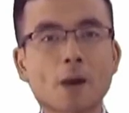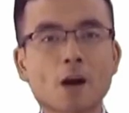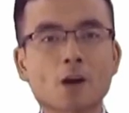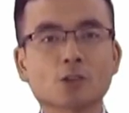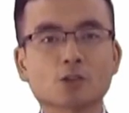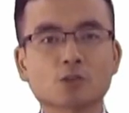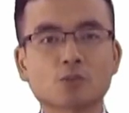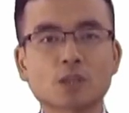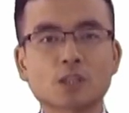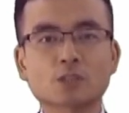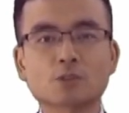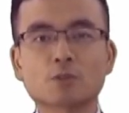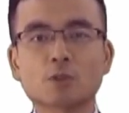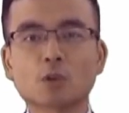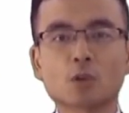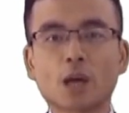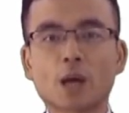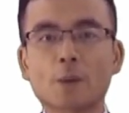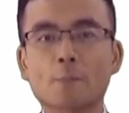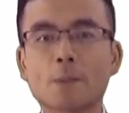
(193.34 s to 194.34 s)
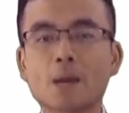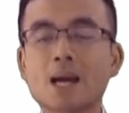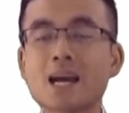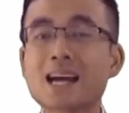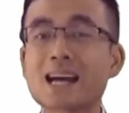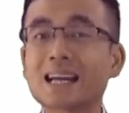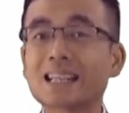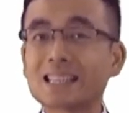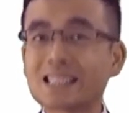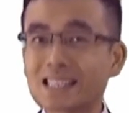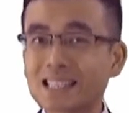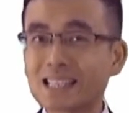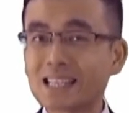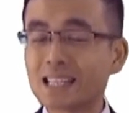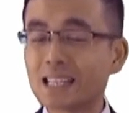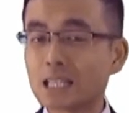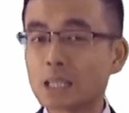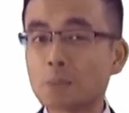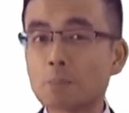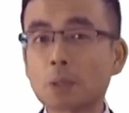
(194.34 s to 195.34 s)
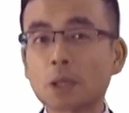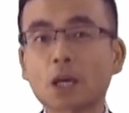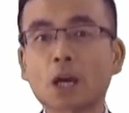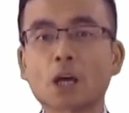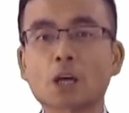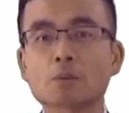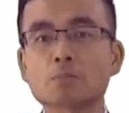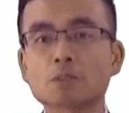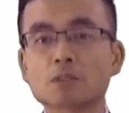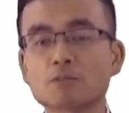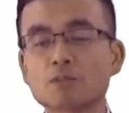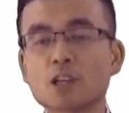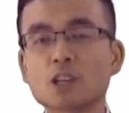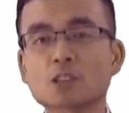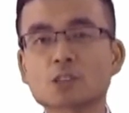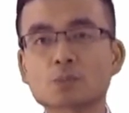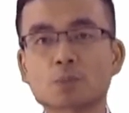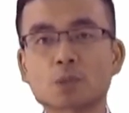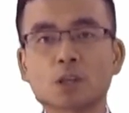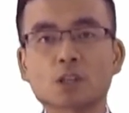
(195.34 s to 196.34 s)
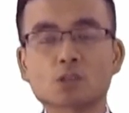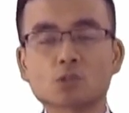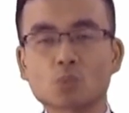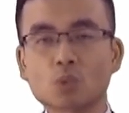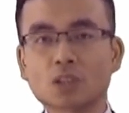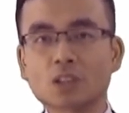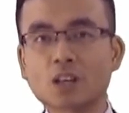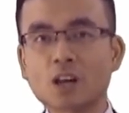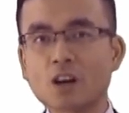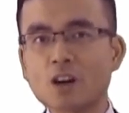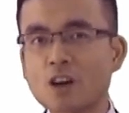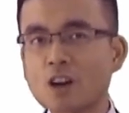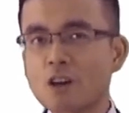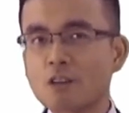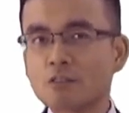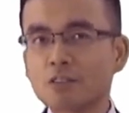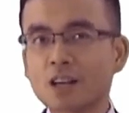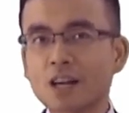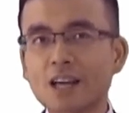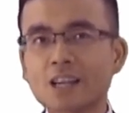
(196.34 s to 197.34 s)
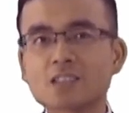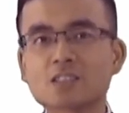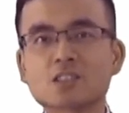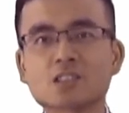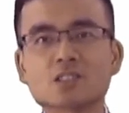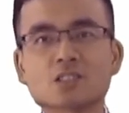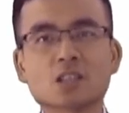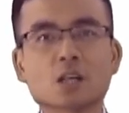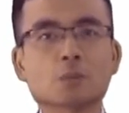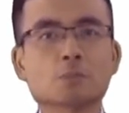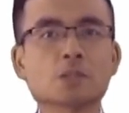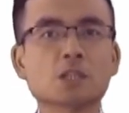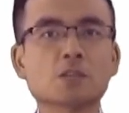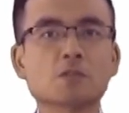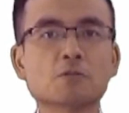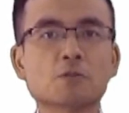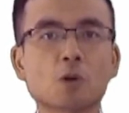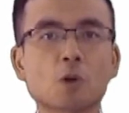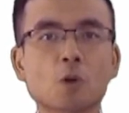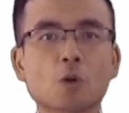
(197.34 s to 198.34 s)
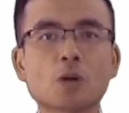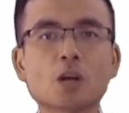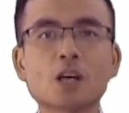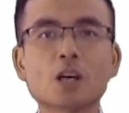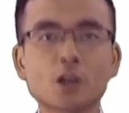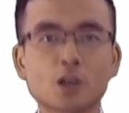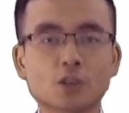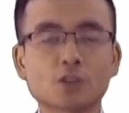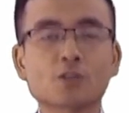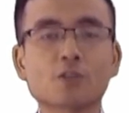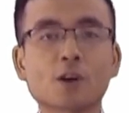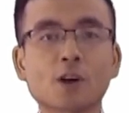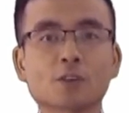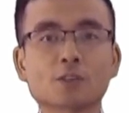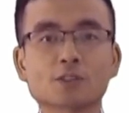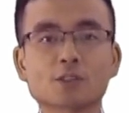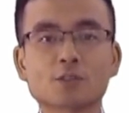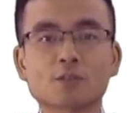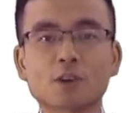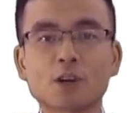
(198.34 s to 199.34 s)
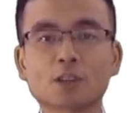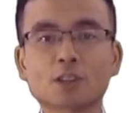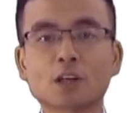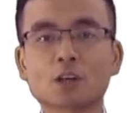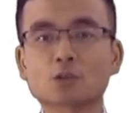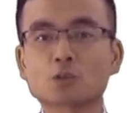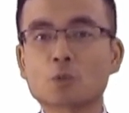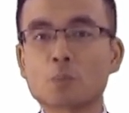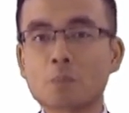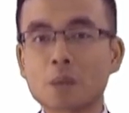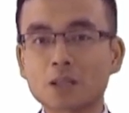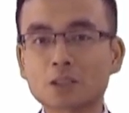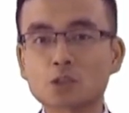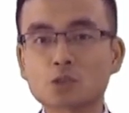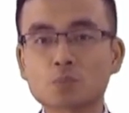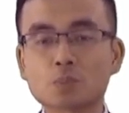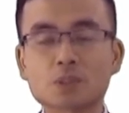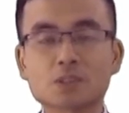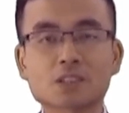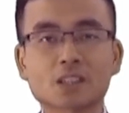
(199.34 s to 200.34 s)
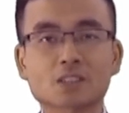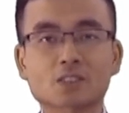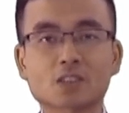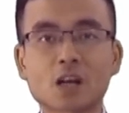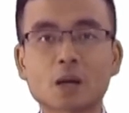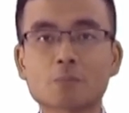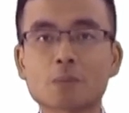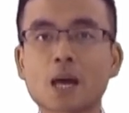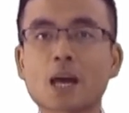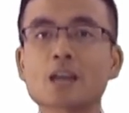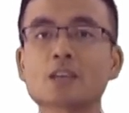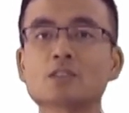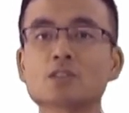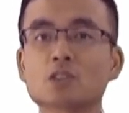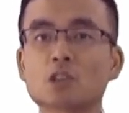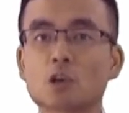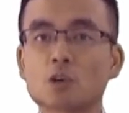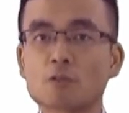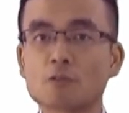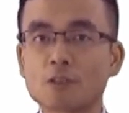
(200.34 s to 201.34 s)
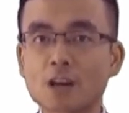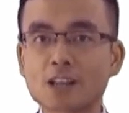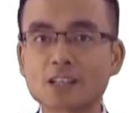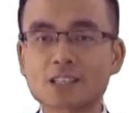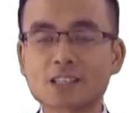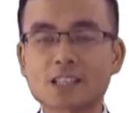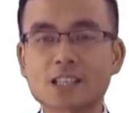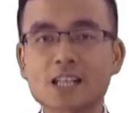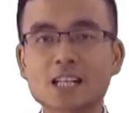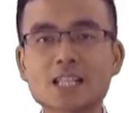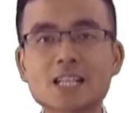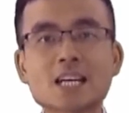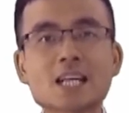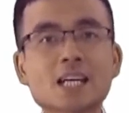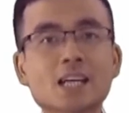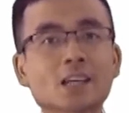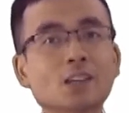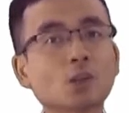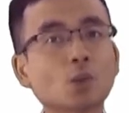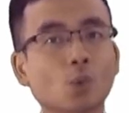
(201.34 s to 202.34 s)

pass rate for them, and he became the first prize winner for ACCA P4 Advanced Financial Management exam in Slovakia in